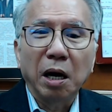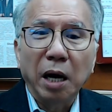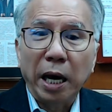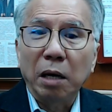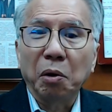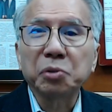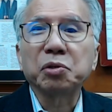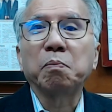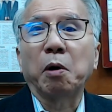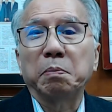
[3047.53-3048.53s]
and
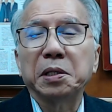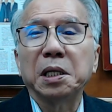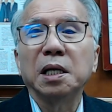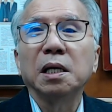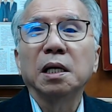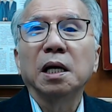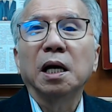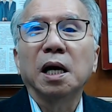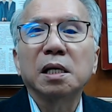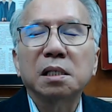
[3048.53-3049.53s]
also property,
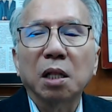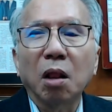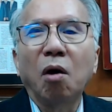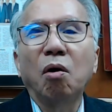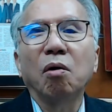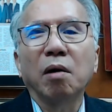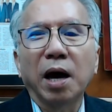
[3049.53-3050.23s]
as long